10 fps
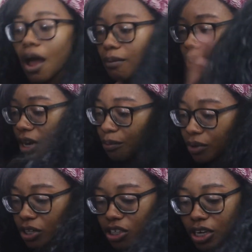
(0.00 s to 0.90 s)
much I
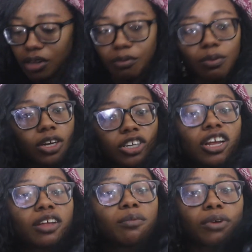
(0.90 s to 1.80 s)
brushed it and brushed
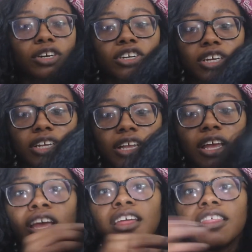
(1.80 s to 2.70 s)
it and brushed it,
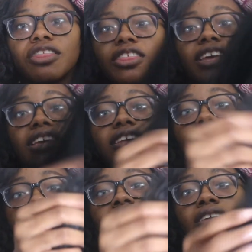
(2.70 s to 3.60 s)

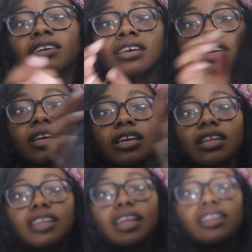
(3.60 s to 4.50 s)
this
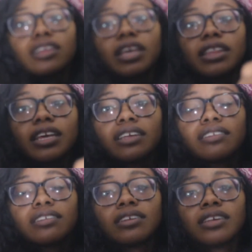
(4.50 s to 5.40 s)
did not look like
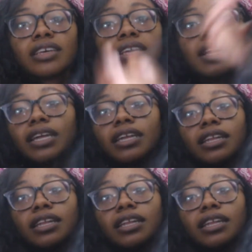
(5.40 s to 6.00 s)
this. It did